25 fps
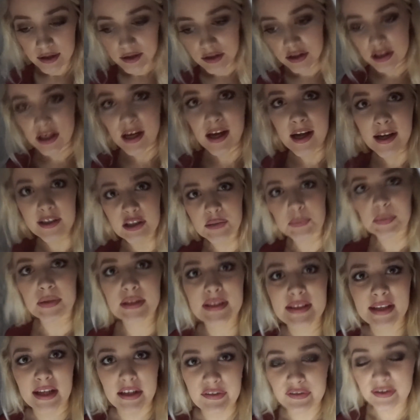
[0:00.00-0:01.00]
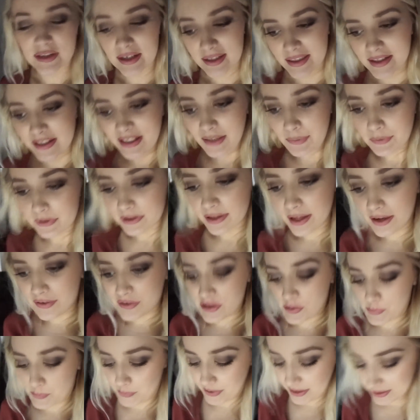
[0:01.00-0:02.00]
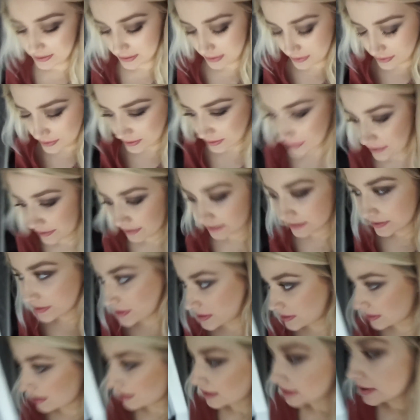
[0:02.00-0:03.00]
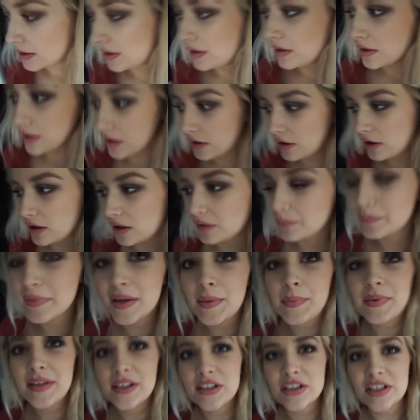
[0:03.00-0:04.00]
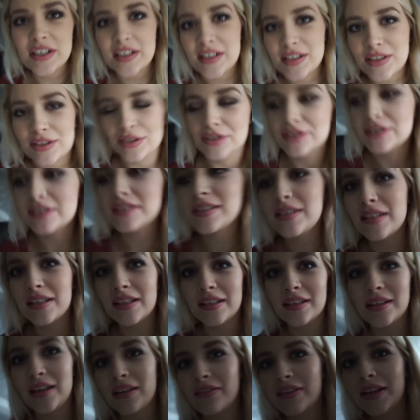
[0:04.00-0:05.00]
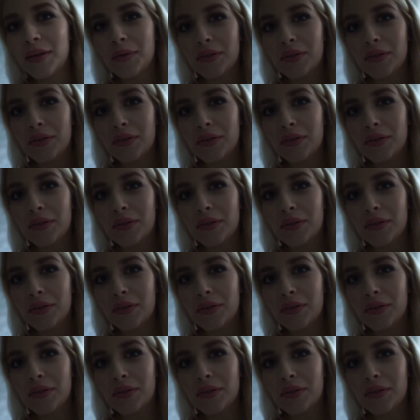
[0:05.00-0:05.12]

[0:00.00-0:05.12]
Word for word: charge up itself and I think I'm gonna have some beans and toast or maybe a cheese toastie. I really